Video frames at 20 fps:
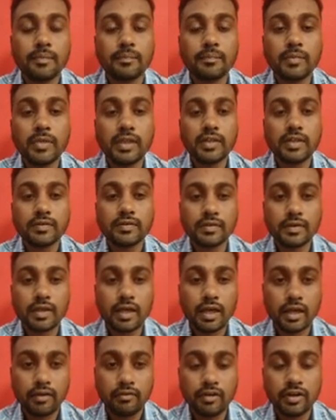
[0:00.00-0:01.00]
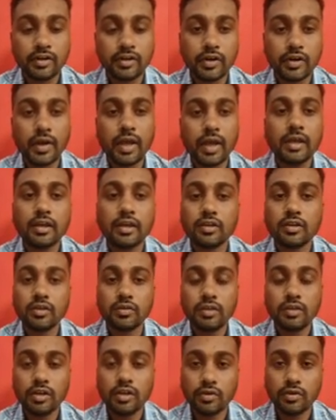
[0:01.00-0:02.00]
means I will try, you
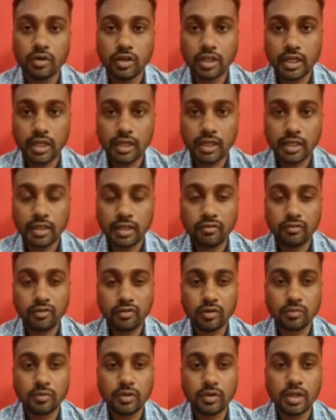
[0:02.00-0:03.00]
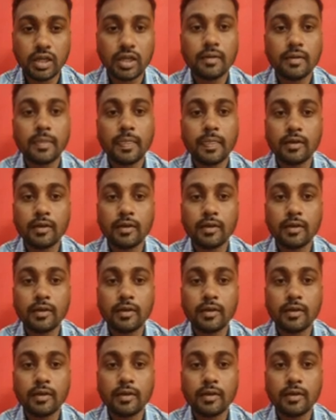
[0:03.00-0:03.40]
will not get any formula,